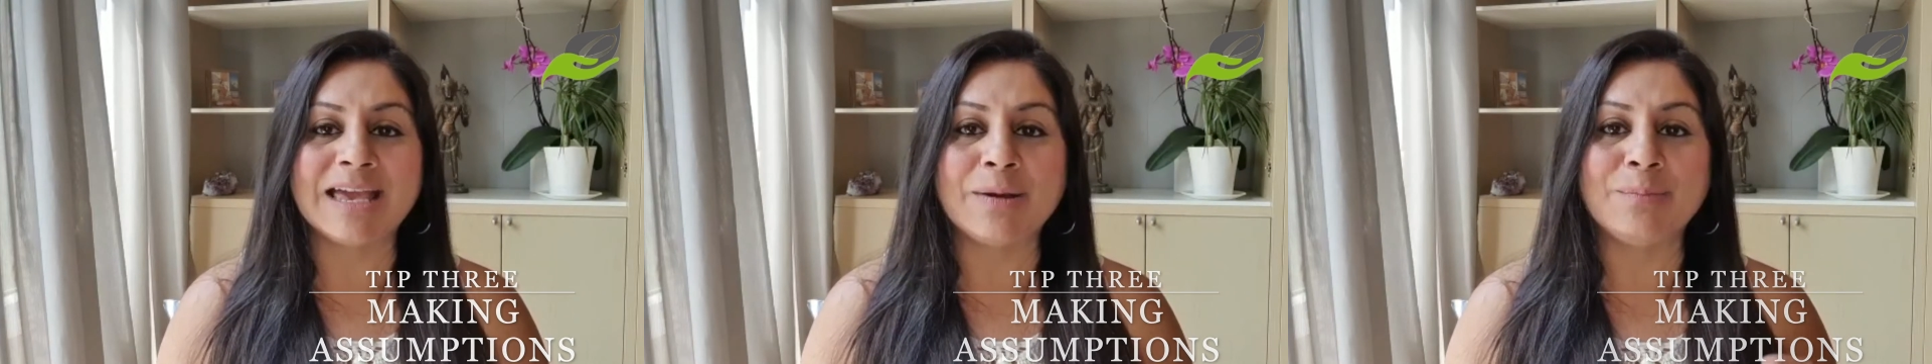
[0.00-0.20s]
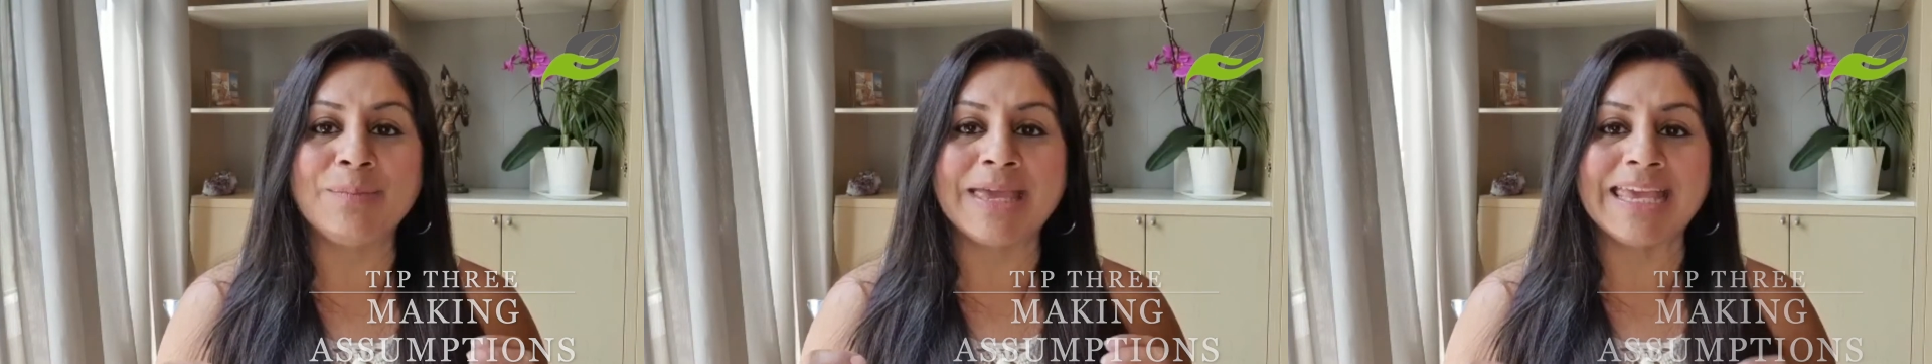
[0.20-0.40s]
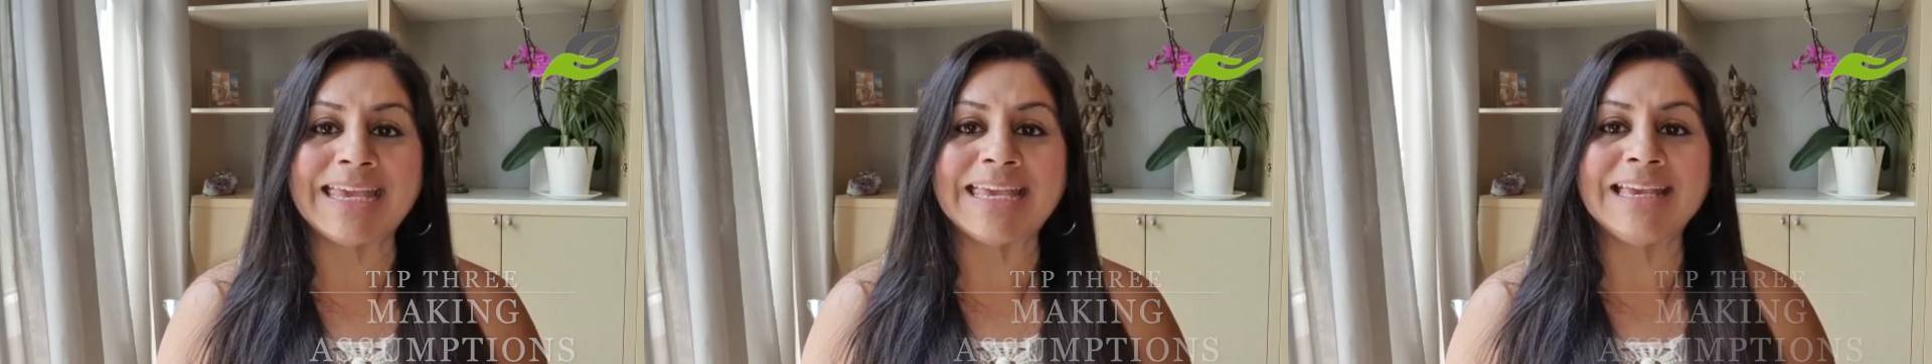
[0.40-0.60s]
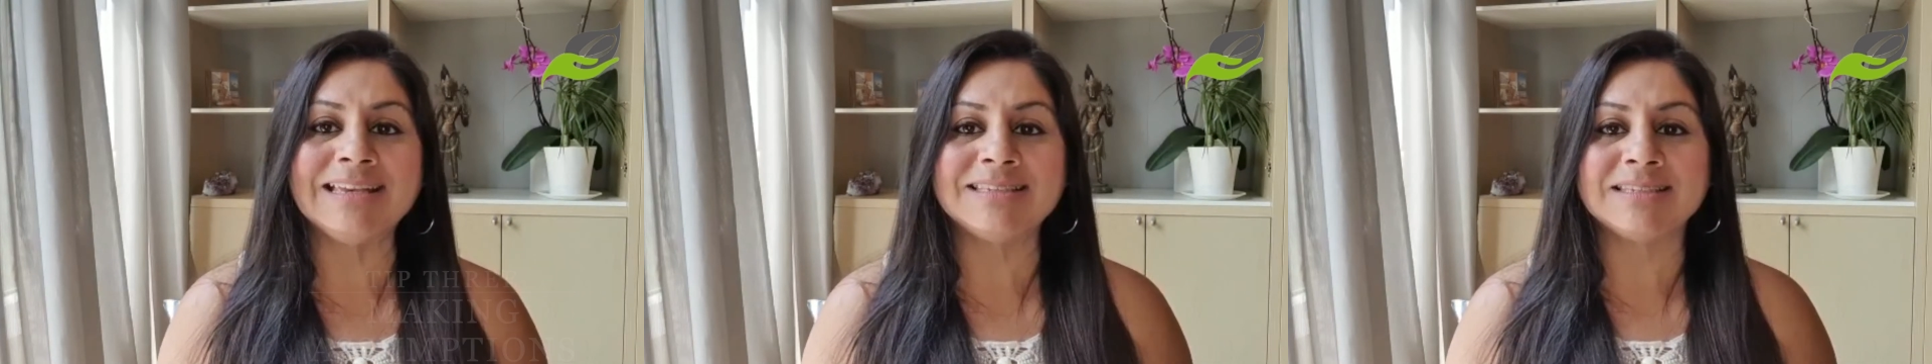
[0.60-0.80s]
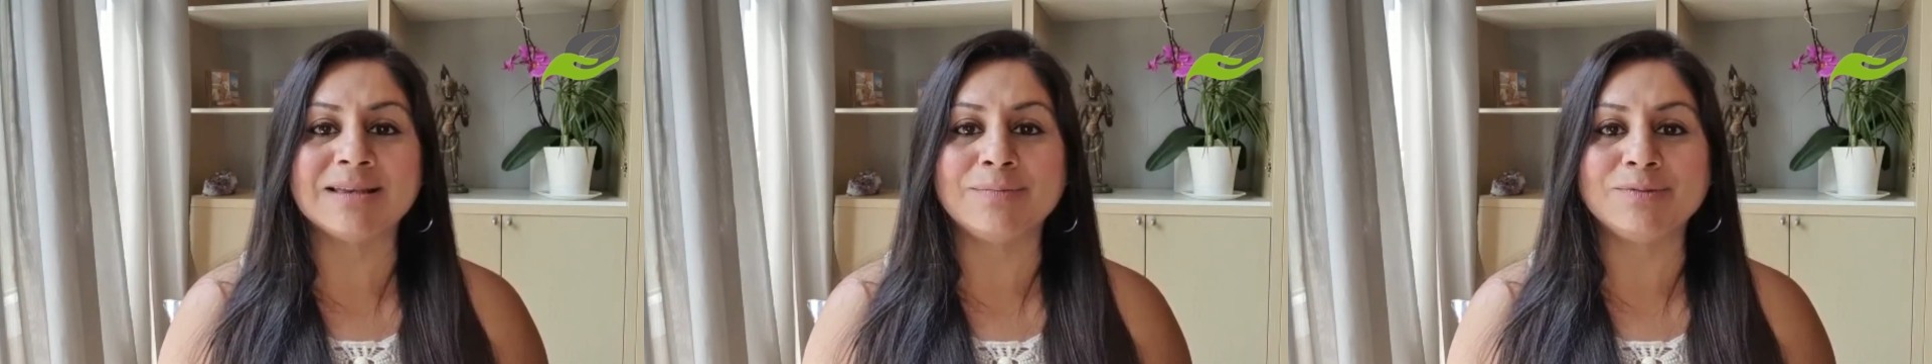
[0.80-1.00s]
Now,
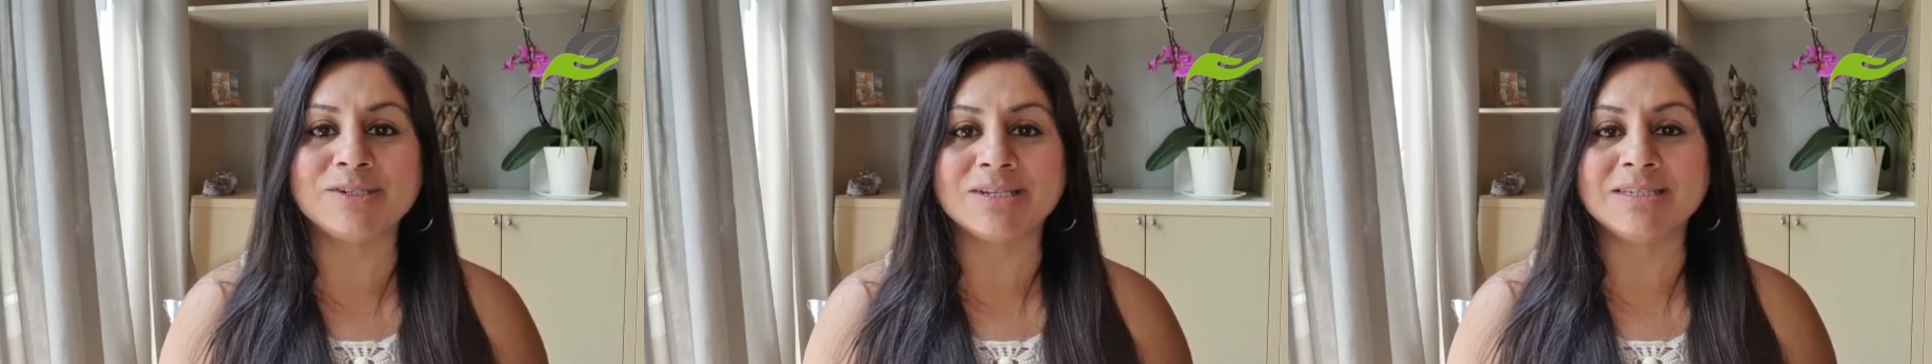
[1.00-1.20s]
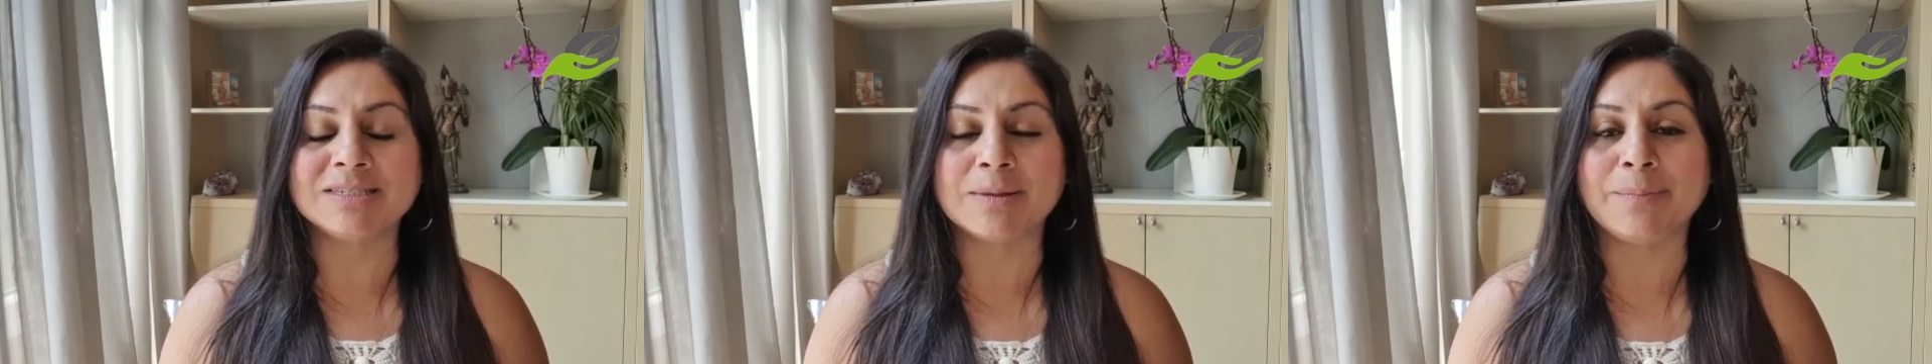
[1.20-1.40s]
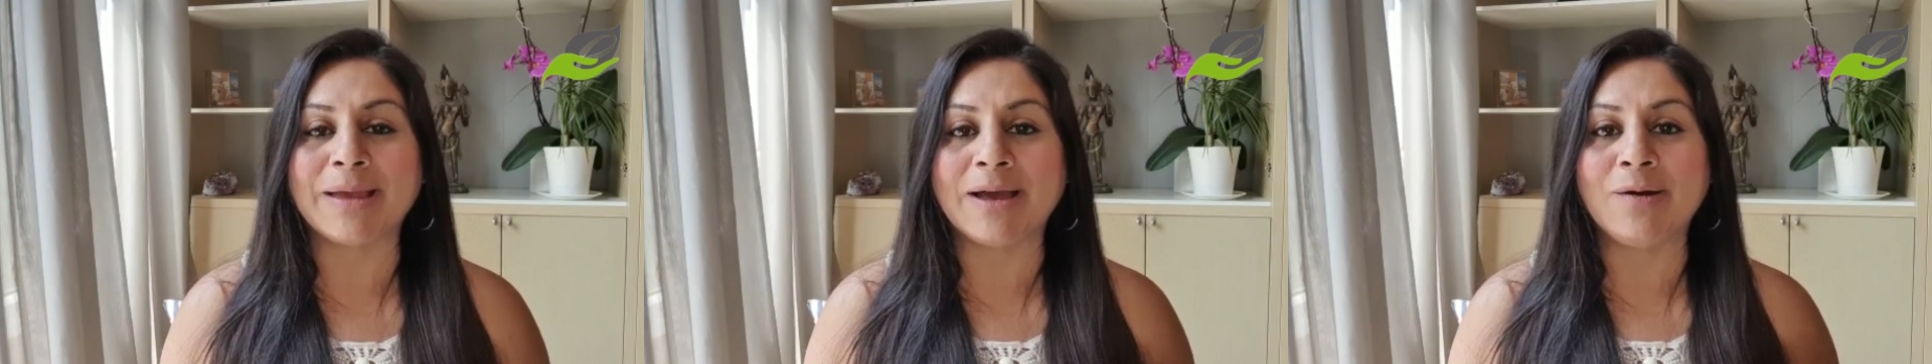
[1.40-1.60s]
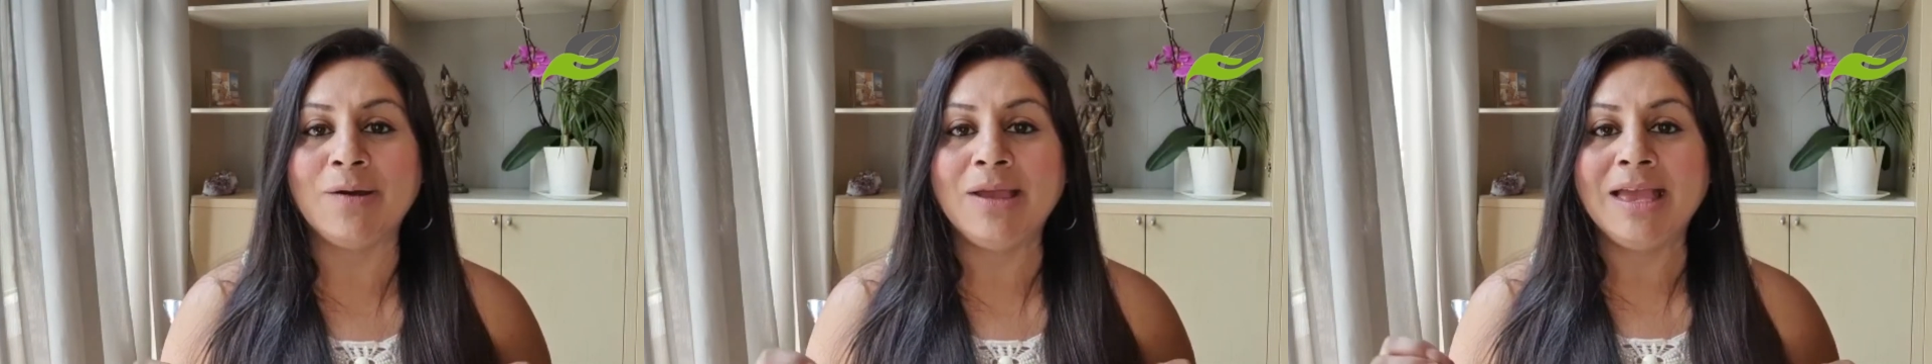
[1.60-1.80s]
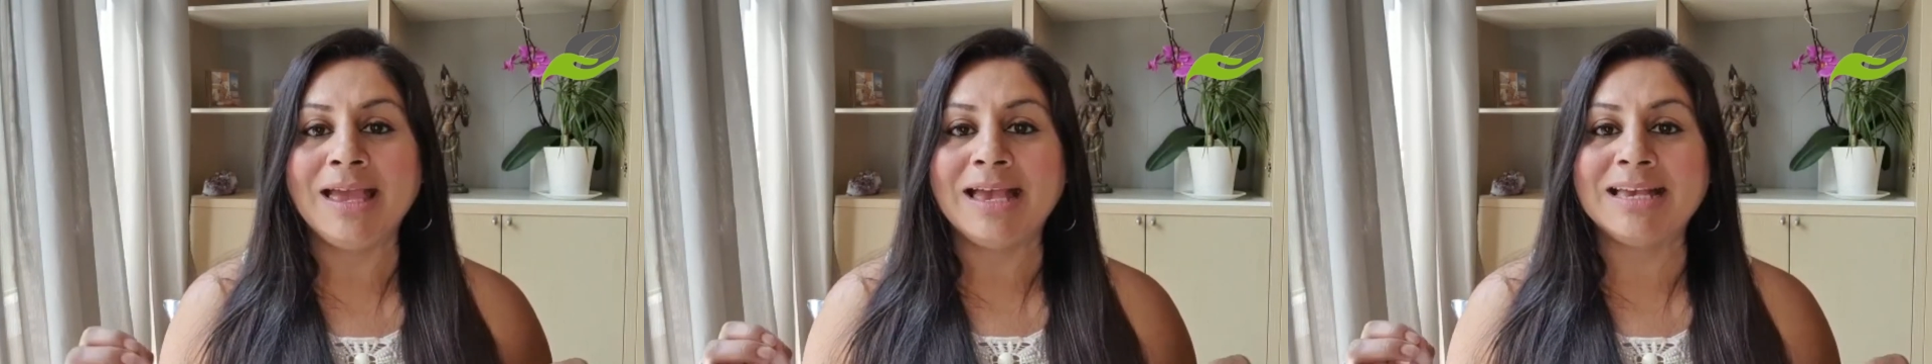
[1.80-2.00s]
making assumptions about